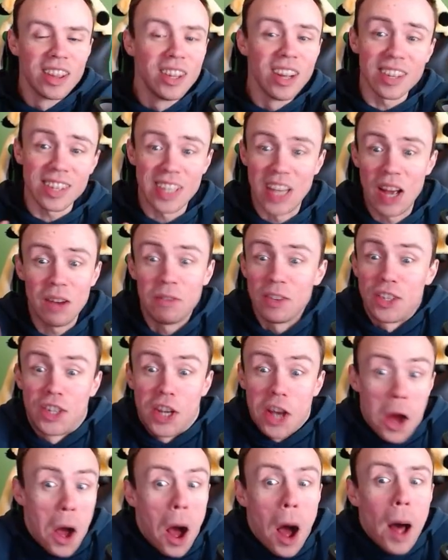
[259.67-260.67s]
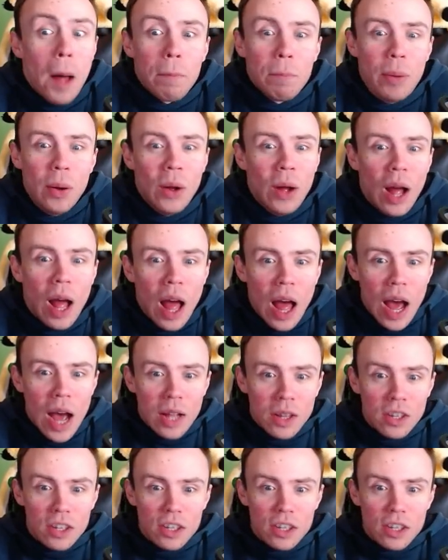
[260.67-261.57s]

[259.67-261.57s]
Does he have a job at